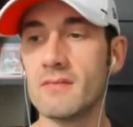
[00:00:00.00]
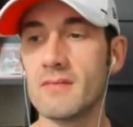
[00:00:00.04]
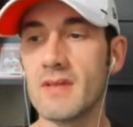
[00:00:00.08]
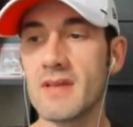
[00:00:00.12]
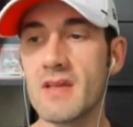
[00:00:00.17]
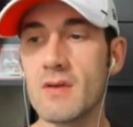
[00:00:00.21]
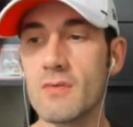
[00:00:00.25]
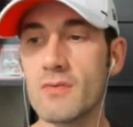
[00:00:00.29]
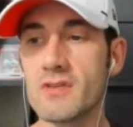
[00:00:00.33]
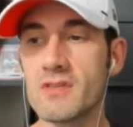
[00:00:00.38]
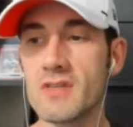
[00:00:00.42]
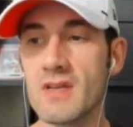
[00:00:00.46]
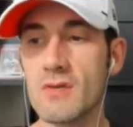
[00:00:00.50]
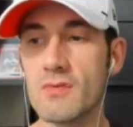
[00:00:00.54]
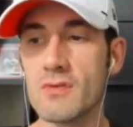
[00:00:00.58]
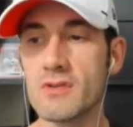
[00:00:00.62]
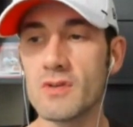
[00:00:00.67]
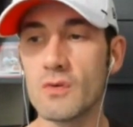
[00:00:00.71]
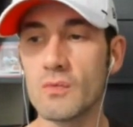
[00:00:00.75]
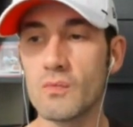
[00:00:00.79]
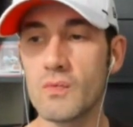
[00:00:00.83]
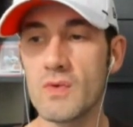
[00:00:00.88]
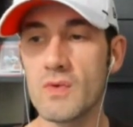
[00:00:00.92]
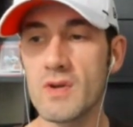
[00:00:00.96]
Like it
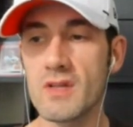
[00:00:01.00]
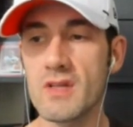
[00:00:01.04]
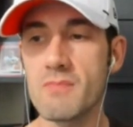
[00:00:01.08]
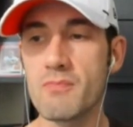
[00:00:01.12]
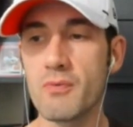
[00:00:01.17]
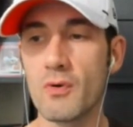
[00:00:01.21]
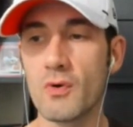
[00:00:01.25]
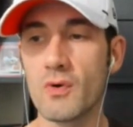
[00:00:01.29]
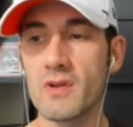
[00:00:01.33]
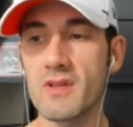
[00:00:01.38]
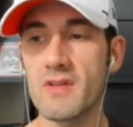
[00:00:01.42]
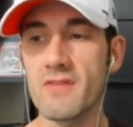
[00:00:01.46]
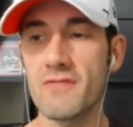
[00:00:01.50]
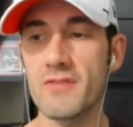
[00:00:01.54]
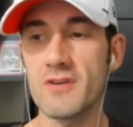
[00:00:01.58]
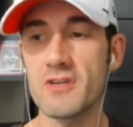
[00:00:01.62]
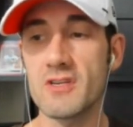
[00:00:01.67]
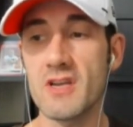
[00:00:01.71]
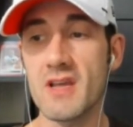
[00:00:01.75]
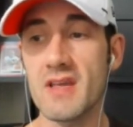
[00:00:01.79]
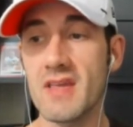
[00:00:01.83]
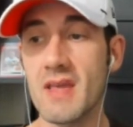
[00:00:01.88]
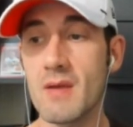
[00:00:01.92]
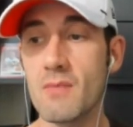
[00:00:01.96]
was a really poorly
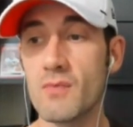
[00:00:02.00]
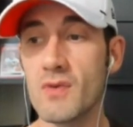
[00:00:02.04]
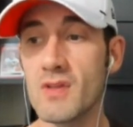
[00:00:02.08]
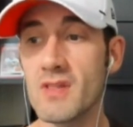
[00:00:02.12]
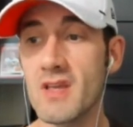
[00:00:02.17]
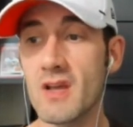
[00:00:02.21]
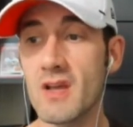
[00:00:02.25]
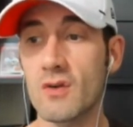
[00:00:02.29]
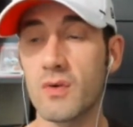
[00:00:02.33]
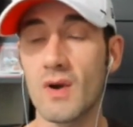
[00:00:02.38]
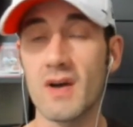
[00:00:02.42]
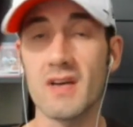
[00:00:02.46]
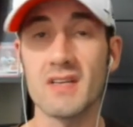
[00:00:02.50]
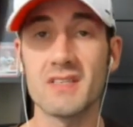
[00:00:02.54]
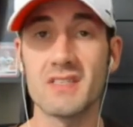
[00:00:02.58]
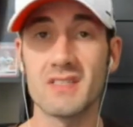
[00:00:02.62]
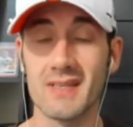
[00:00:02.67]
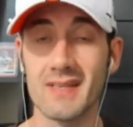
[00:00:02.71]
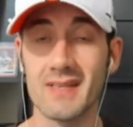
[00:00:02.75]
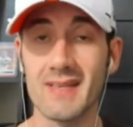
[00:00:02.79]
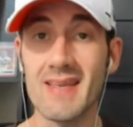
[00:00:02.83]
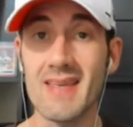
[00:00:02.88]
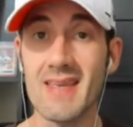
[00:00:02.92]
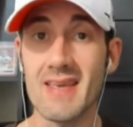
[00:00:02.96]
officiated game, really across
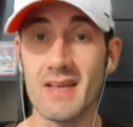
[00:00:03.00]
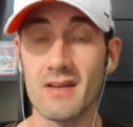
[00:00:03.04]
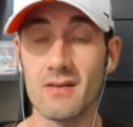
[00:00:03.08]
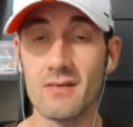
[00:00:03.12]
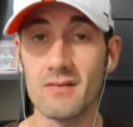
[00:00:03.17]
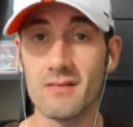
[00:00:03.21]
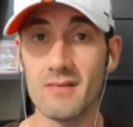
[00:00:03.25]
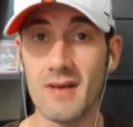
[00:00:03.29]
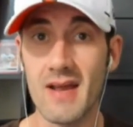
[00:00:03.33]
the league,